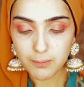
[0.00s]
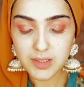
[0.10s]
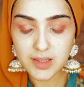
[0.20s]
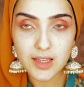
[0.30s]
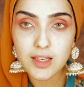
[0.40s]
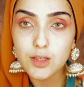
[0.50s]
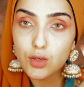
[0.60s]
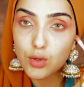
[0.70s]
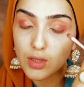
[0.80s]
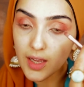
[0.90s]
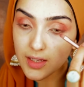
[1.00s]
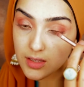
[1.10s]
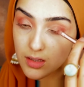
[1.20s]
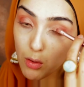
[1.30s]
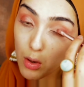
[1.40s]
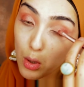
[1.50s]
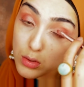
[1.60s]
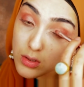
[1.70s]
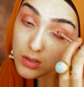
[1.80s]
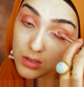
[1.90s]
But then, you know, like
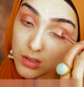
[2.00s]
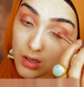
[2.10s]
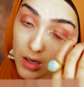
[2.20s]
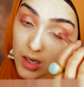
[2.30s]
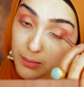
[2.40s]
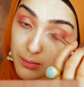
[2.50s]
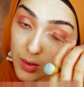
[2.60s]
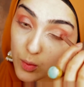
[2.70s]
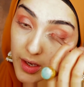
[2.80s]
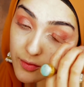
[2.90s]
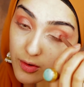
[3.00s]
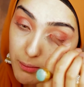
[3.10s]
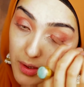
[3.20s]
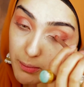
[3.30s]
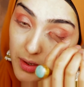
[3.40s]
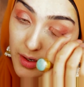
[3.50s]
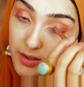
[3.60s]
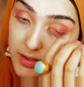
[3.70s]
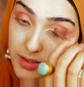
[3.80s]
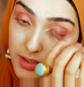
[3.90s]
I'm away from my
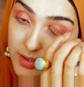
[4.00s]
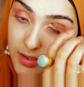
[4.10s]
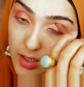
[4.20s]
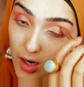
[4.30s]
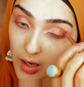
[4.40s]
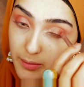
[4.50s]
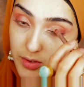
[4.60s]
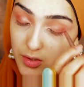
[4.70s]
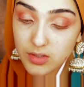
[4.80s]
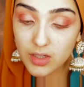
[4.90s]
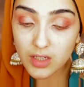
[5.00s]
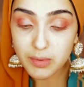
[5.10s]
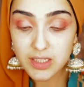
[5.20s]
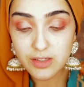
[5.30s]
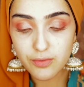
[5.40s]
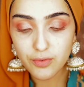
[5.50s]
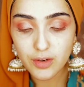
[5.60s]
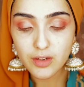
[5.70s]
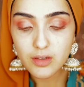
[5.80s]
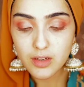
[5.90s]
parents this time, so it's gonna be
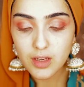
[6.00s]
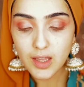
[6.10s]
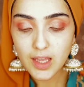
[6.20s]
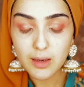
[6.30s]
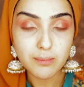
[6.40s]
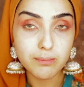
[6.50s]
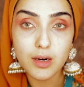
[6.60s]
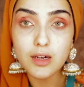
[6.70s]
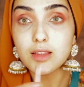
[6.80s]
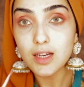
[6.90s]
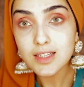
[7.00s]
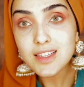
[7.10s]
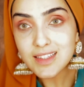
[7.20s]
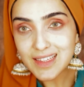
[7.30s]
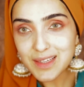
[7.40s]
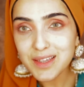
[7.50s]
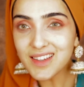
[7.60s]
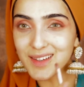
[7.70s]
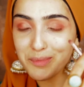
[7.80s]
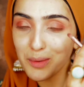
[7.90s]
different. But luckily
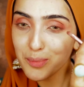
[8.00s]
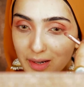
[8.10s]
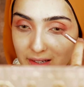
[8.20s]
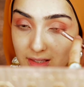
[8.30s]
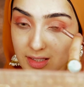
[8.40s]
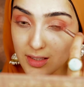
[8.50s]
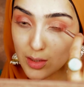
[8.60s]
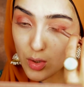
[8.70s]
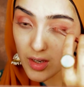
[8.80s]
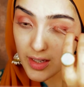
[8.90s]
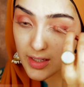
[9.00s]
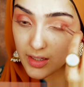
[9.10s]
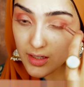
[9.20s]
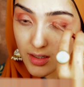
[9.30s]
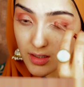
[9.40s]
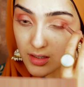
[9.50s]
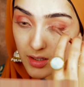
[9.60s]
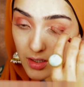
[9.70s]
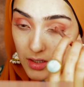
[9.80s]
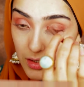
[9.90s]
my parents-in-law are here,
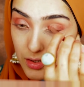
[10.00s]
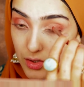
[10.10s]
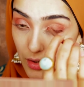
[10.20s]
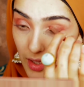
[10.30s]
so